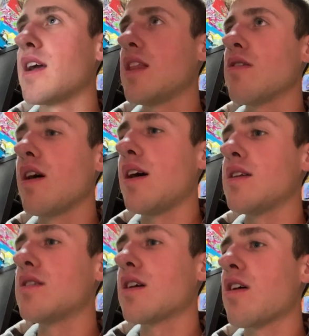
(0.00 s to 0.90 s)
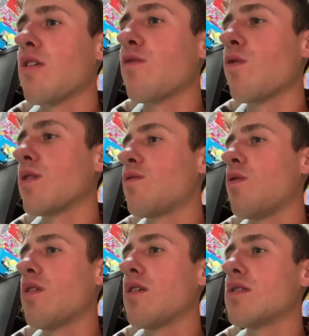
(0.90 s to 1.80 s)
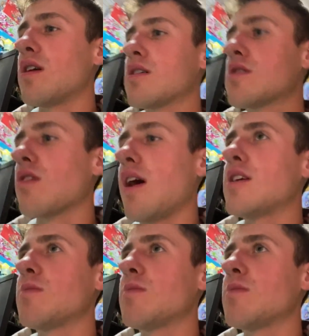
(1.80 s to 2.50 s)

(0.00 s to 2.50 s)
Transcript: Either on Duck Hunter 44 or Duck's Garage.